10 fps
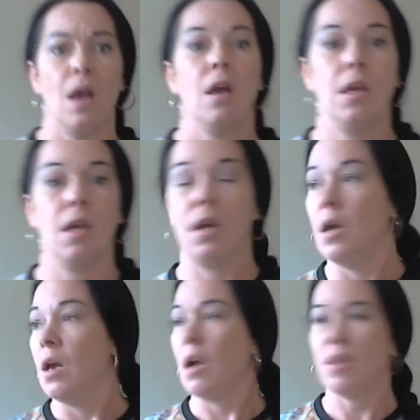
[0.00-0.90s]
Yeah,
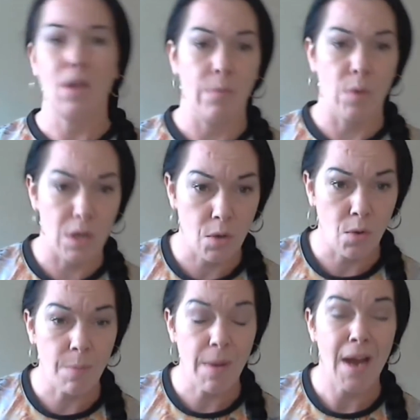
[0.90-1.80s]
I don't even want to
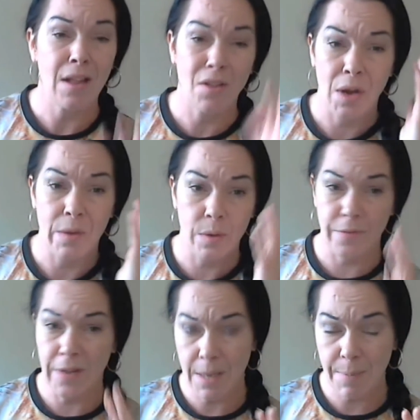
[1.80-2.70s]
talk about it. I don't even want
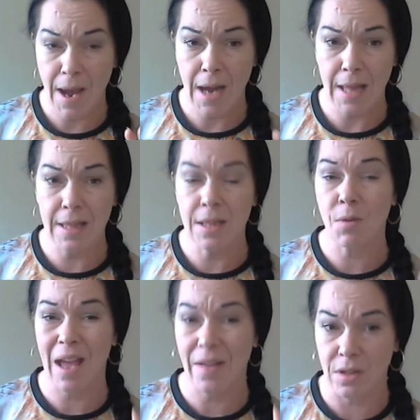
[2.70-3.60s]
to think about it
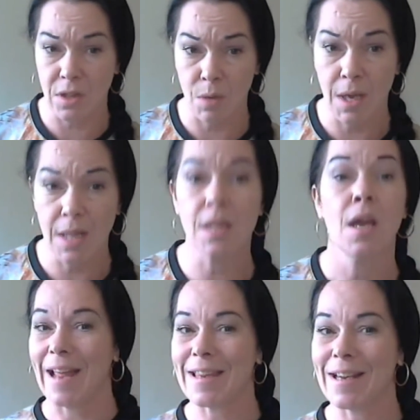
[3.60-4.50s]
until I have to do it.
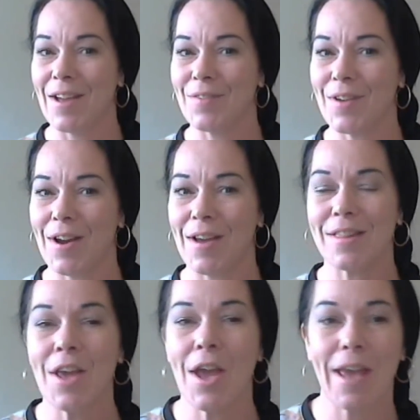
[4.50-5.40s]
That's life,
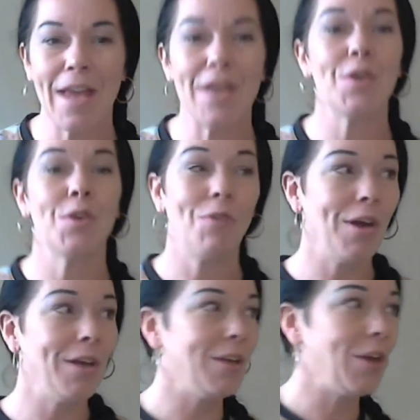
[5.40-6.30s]
guys. Okay,
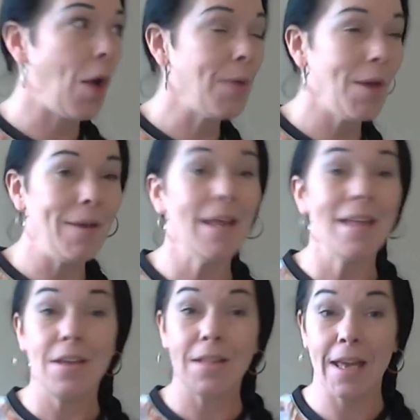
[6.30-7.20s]
right, I'm going.
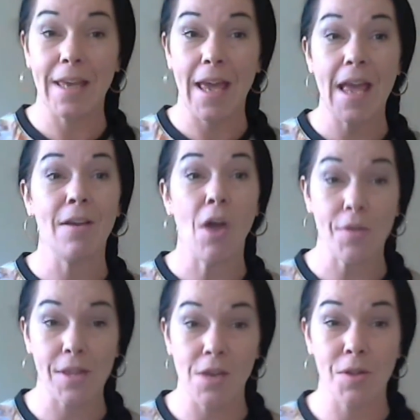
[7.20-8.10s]
You take care.
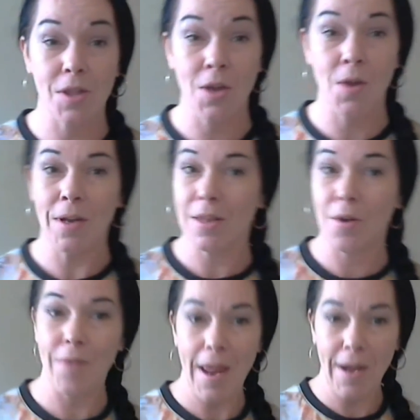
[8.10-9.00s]
I'll see you soon.
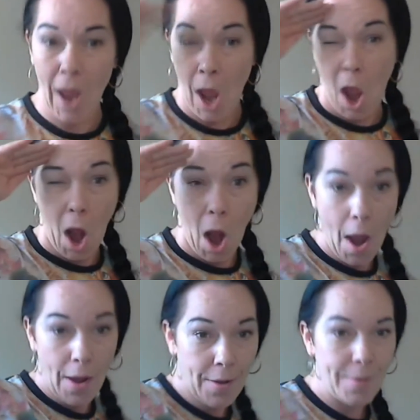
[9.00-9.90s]
Until then,
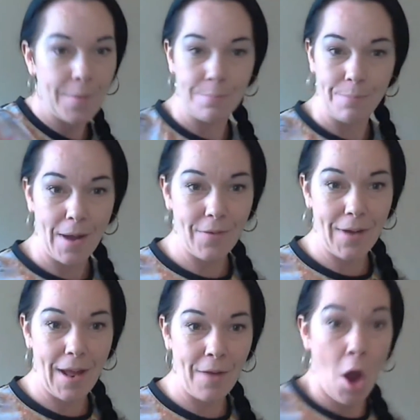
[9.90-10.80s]
bye for
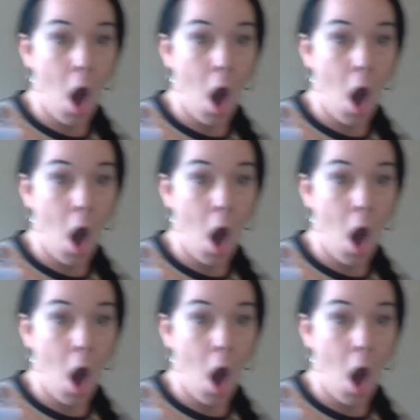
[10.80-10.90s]
now.